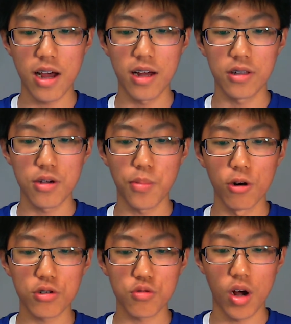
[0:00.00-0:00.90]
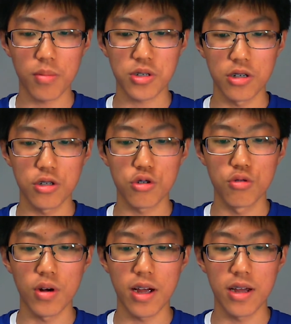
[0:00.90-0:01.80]
and the opponent swaps
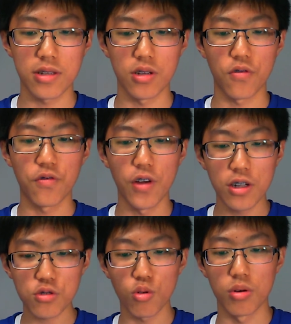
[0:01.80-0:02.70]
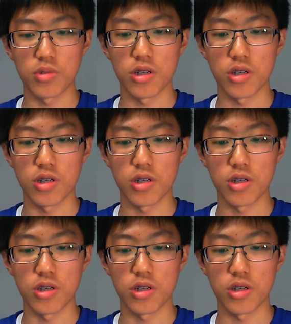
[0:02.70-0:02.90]
into a Defense Form